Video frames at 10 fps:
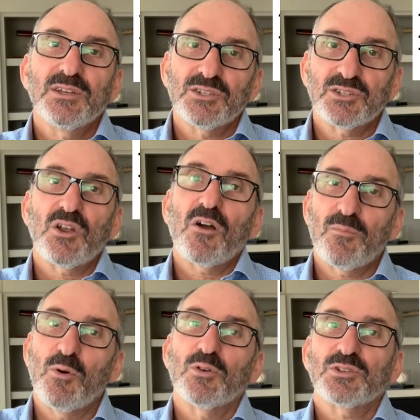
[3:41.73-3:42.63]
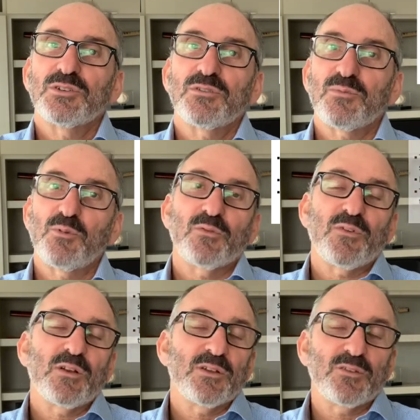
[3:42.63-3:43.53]
stock portion of the
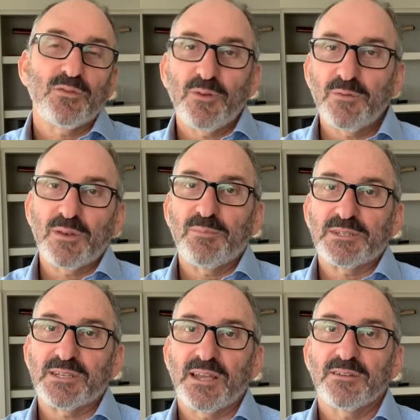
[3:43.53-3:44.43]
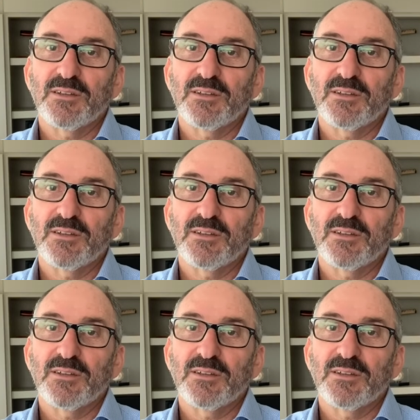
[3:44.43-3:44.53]
portfolio to 50%.